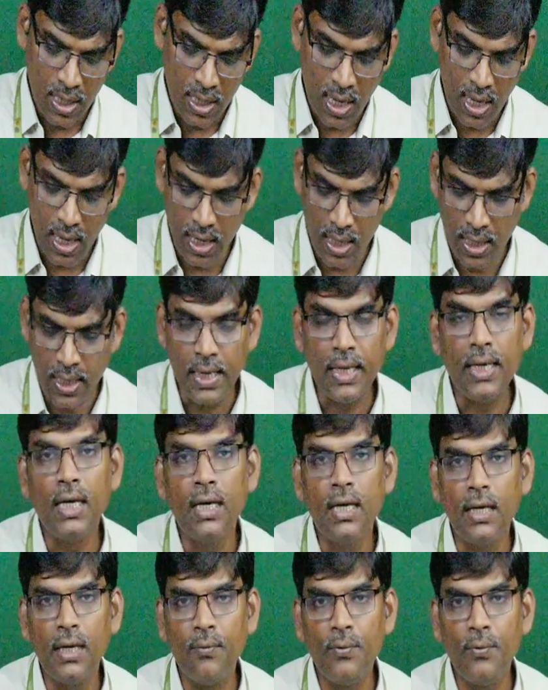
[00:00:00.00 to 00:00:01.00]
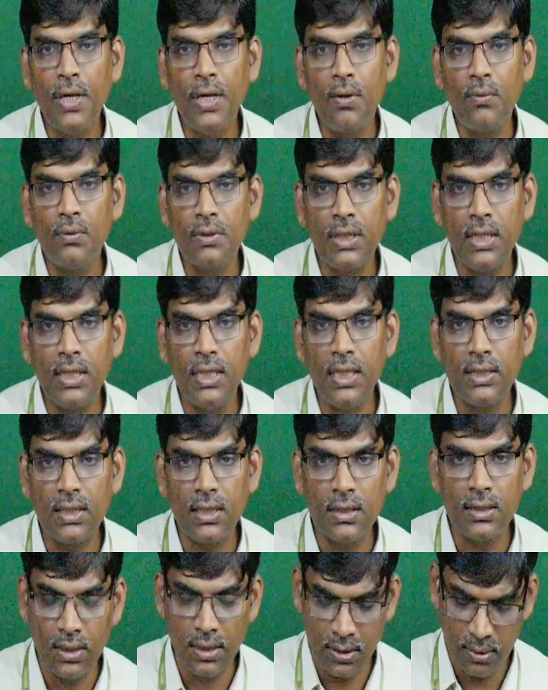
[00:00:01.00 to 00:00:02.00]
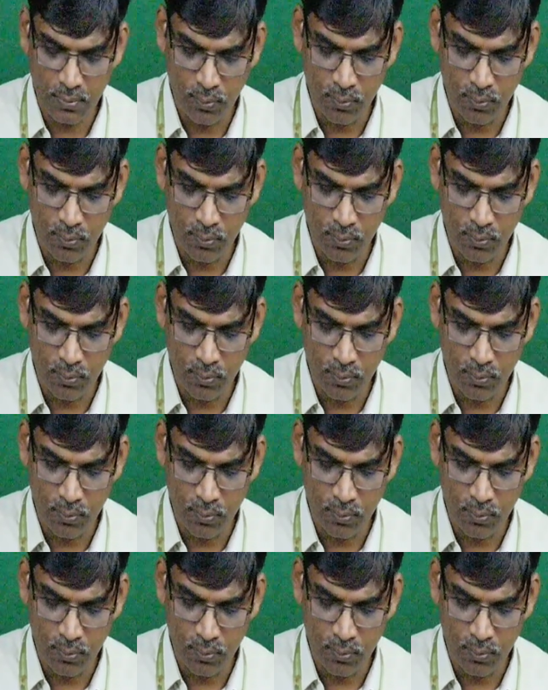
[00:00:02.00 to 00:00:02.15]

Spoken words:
And we have to relate the